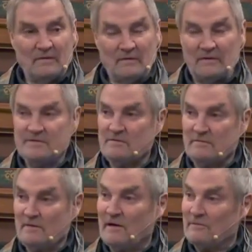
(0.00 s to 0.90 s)
it's all
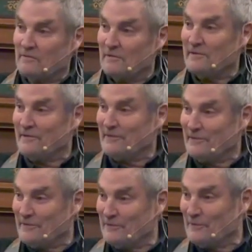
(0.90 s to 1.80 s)
right, really,
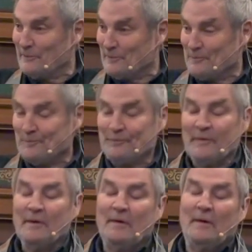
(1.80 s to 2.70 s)
you know.
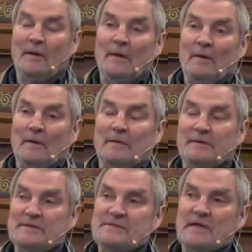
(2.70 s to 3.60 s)

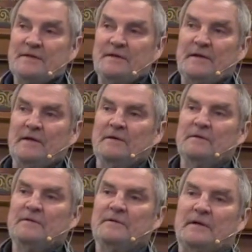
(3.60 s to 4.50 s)
There's nothing
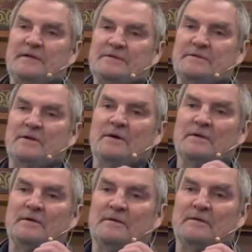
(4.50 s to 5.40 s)
that is not
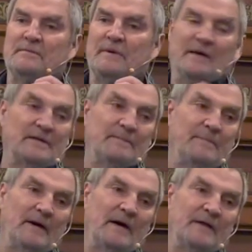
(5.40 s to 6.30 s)
part of the
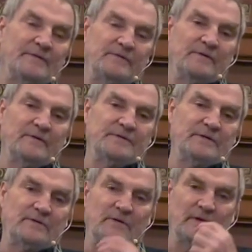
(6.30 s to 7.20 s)
path. You don't, and so
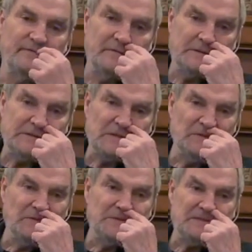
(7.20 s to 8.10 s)
you don't have to
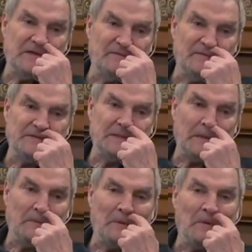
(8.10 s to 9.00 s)
exclude stuff and
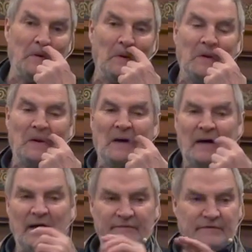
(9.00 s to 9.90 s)
think, well,
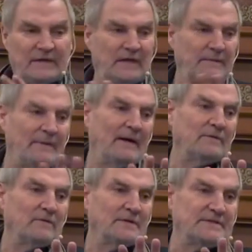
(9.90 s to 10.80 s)
I have to keep out
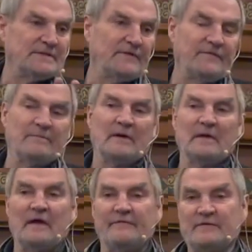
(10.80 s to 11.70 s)
all this stuff in my
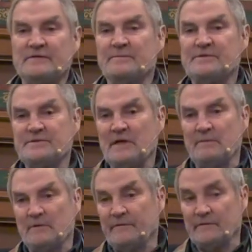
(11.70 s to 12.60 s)
life because I'm
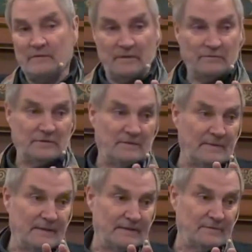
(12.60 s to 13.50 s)
ashamed of it or guilty
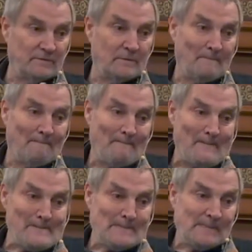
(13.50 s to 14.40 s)
about it or
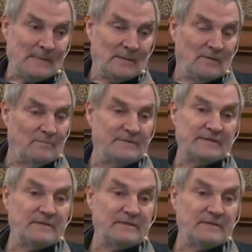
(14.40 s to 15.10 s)
just